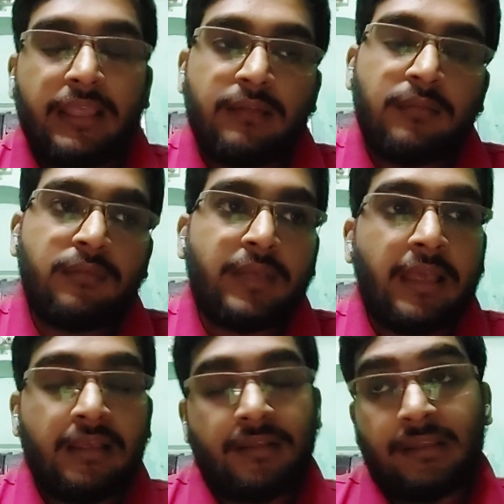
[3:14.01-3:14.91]

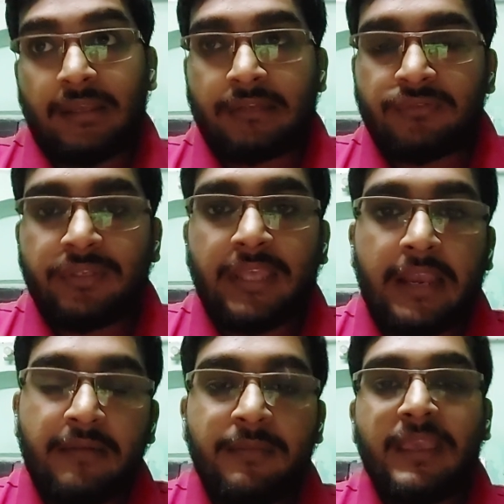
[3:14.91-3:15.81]

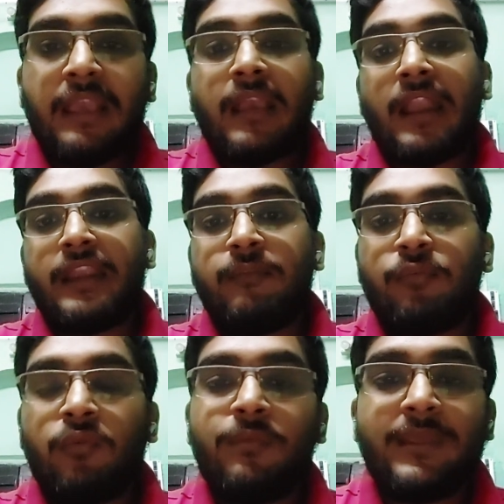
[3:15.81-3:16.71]
helped me and
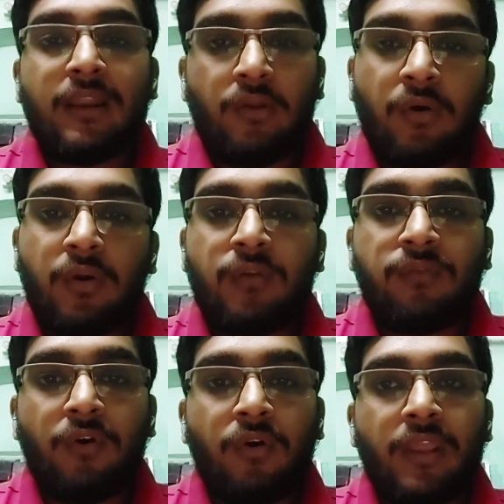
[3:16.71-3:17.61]
improved me a lot
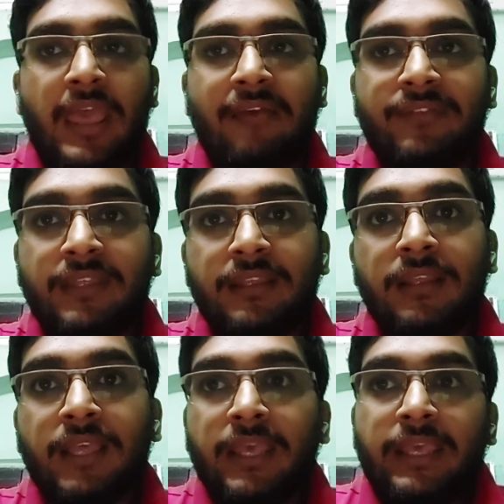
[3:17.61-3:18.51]
for
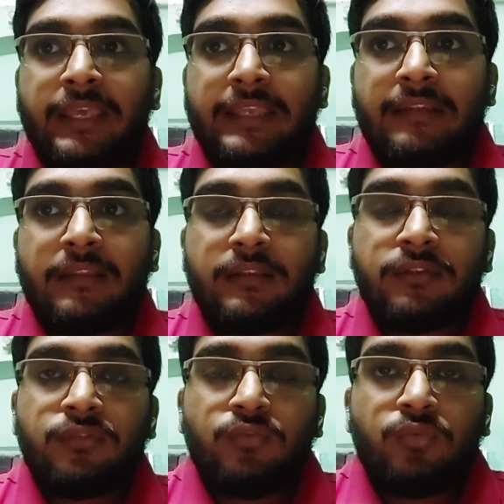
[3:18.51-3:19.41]
having
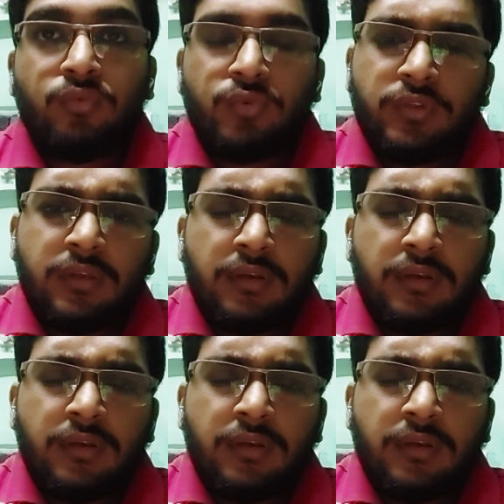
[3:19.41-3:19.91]
to